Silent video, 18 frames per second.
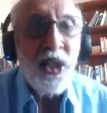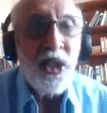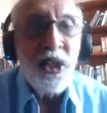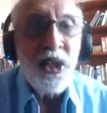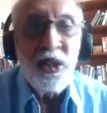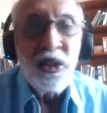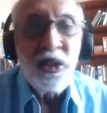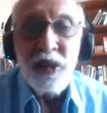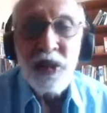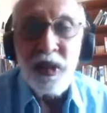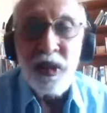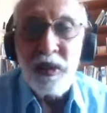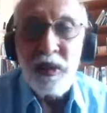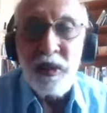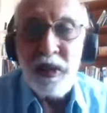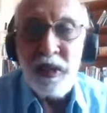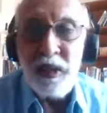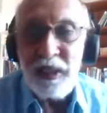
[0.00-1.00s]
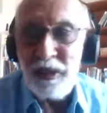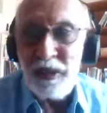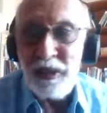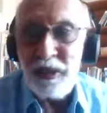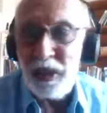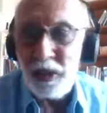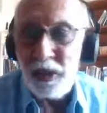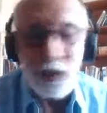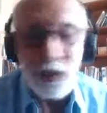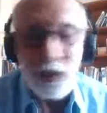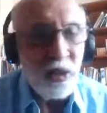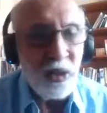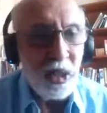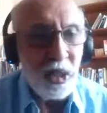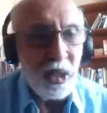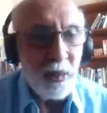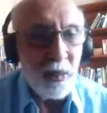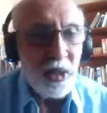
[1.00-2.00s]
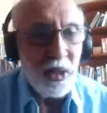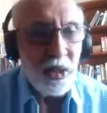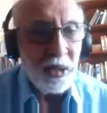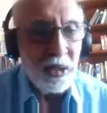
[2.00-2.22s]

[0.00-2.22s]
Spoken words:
So if you talk about